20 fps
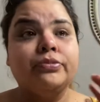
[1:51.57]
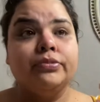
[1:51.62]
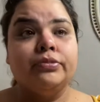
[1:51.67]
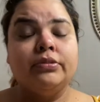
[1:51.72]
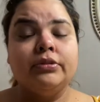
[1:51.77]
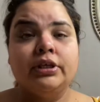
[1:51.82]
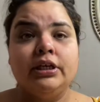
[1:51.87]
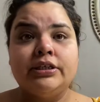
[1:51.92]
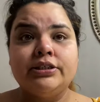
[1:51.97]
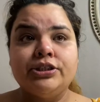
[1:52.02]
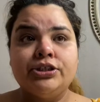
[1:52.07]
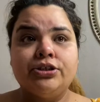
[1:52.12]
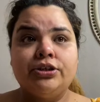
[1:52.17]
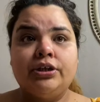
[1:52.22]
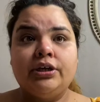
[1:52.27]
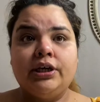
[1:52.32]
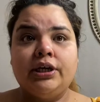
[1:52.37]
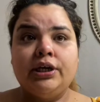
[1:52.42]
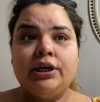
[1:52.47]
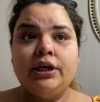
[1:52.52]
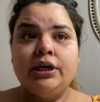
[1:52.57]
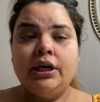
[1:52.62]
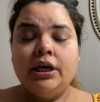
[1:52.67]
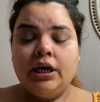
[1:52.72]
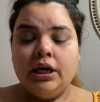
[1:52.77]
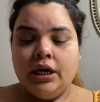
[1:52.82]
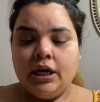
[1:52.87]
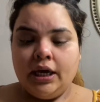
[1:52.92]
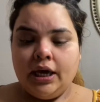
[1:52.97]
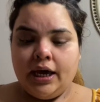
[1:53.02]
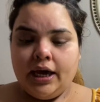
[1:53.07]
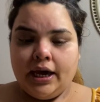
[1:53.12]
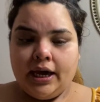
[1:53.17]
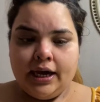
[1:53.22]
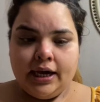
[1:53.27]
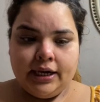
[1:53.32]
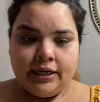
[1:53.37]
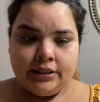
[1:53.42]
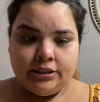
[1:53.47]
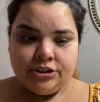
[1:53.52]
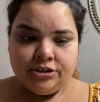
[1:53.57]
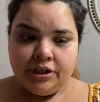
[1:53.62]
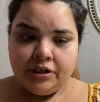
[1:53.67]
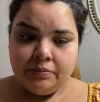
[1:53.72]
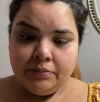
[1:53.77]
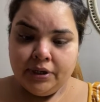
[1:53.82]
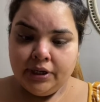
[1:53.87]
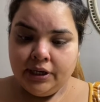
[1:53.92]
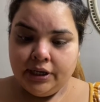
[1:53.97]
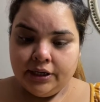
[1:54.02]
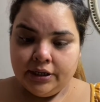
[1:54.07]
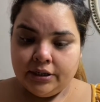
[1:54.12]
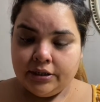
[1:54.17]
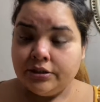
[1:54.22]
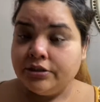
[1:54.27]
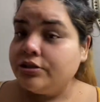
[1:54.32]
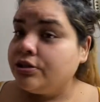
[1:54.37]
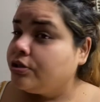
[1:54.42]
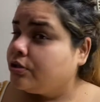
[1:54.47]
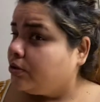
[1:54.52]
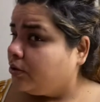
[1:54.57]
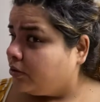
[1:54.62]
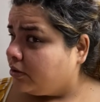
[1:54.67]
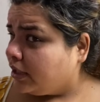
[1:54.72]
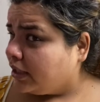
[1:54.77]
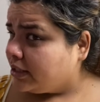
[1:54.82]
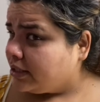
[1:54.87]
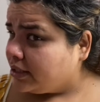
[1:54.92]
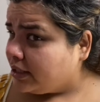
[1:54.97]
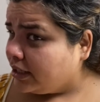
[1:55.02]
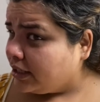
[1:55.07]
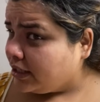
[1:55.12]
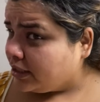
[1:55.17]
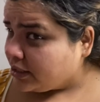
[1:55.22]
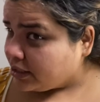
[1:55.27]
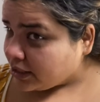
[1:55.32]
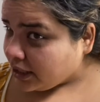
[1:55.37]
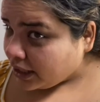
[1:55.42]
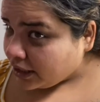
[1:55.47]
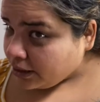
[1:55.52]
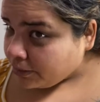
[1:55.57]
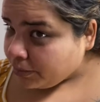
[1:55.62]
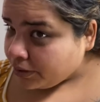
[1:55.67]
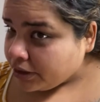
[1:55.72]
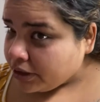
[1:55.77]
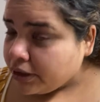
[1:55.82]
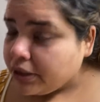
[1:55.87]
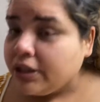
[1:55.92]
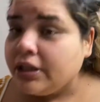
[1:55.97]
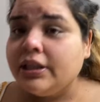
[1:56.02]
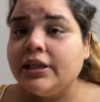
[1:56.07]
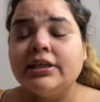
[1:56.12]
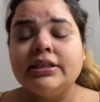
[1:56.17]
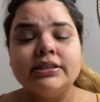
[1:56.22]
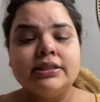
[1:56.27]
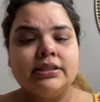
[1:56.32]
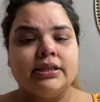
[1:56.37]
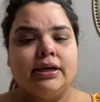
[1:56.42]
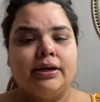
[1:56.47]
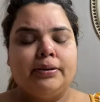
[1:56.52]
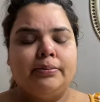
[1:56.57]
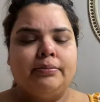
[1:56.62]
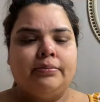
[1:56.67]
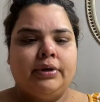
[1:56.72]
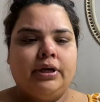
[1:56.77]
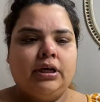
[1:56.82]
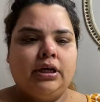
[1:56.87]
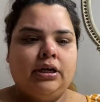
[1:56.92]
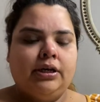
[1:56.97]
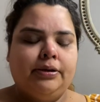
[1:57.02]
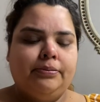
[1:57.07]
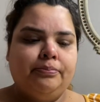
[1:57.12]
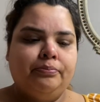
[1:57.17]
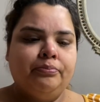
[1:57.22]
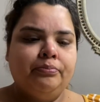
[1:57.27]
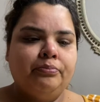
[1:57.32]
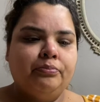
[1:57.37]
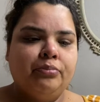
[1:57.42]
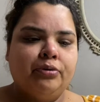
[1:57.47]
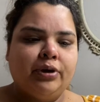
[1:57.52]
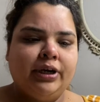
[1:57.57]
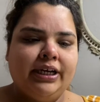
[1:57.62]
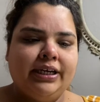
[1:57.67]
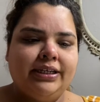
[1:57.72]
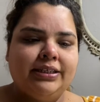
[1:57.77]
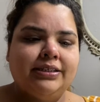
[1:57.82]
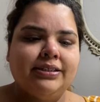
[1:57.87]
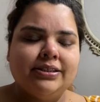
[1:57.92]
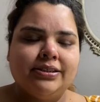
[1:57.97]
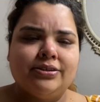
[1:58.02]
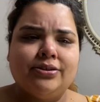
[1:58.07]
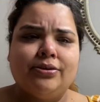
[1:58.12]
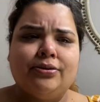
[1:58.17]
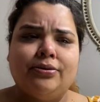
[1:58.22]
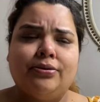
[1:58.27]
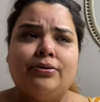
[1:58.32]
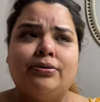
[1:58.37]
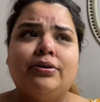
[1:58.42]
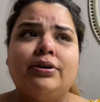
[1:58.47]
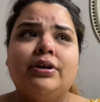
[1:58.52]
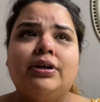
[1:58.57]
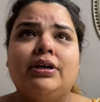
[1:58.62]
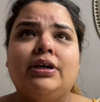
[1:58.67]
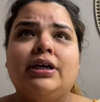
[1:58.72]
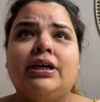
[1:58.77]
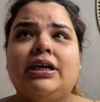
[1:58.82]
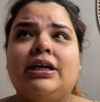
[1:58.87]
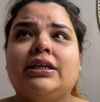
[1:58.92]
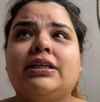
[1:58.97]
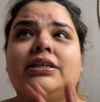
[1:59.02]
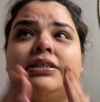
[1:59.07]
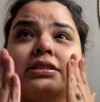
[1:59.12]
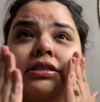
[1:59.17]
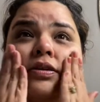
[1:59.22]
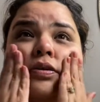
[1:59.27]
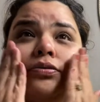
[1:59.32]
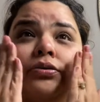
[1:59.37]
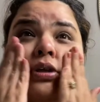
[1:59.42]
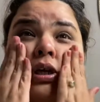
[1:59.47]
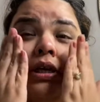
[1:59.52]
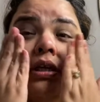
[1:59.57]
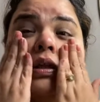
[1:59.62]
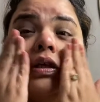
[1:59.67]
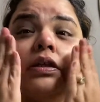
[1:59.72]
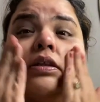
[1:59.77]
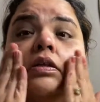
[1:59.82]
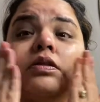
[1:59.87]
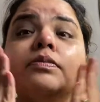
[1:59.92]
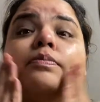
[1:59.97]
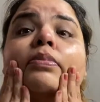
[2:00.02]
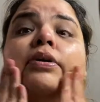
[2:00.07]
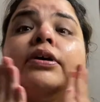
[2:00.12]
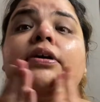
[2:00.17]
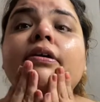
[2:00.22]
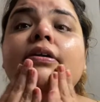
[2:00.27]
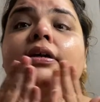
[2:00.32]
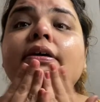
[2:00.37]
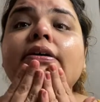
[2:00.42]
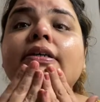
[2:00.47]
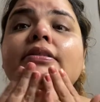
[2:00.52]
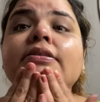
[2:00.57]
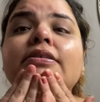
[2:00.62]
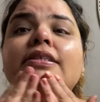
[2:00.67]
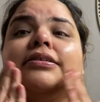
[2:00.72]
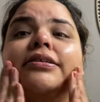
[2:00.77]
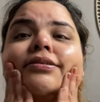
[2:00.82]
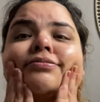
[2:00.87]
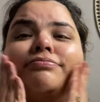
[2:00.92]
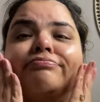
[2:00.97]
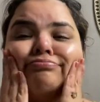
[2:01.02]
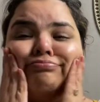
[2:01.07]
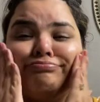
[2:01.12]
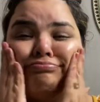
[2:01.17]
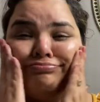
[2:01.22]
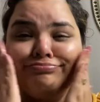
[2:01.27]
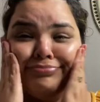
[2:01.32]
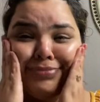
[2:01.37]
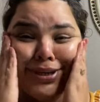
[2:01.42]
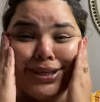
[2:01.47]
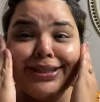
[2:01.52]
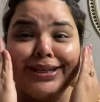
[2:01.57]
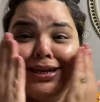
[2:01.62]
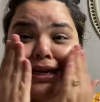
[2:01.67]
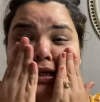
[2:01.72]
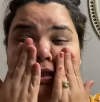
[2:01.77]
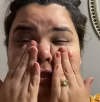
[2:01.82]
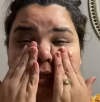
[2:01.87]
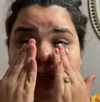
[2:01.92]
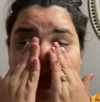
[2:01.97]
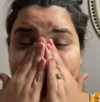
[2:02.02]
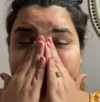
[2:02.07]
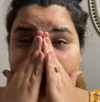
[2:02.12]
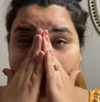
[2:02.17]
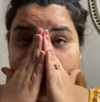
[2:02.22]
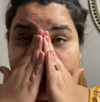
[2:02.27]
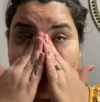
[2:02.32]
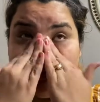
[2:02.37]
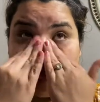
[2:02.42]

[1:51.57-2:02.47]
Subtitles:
Yesterday I straightened my hair, so last night I just kind of put it in like some braids so it doesn't create like this bird nest in the nighttime, and then when I